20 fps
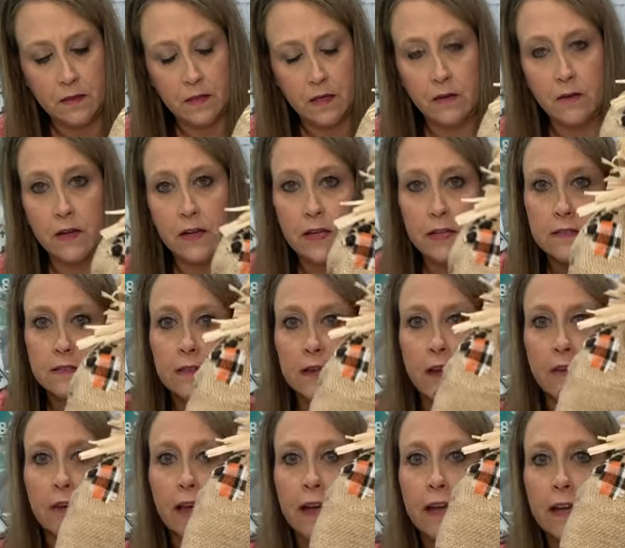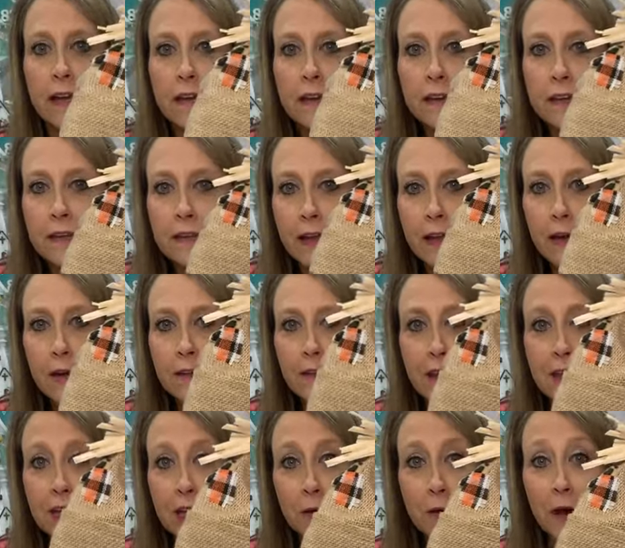There it is. Okay. They,
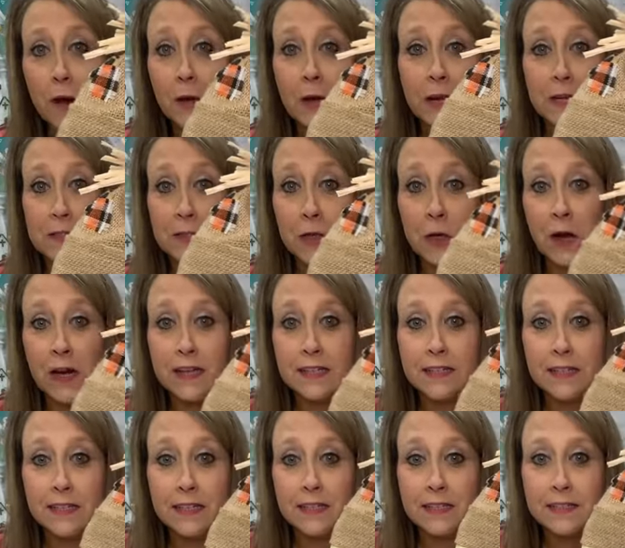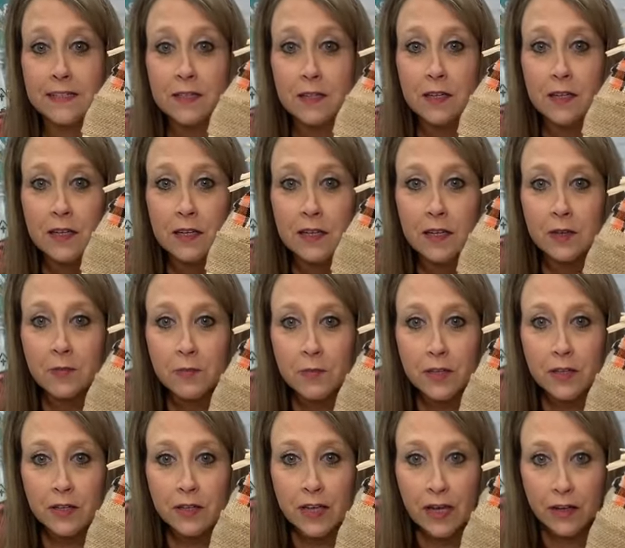they do all kinds of craziness.
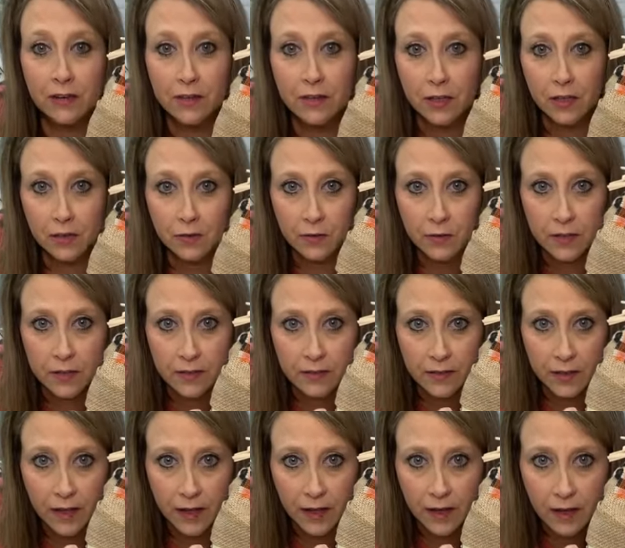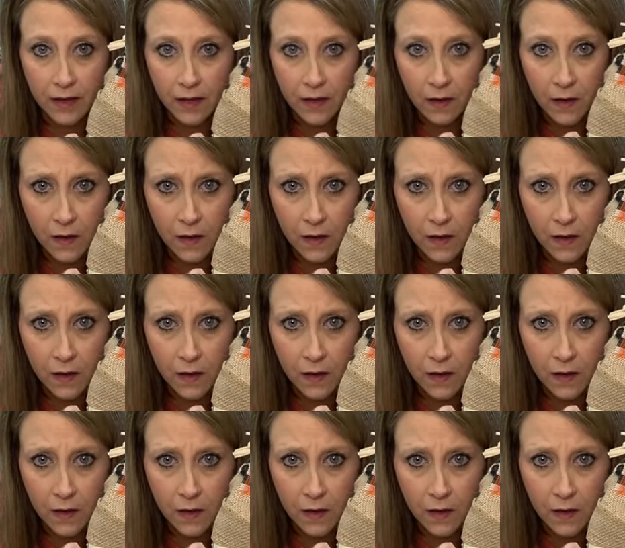But look how cute. What is that?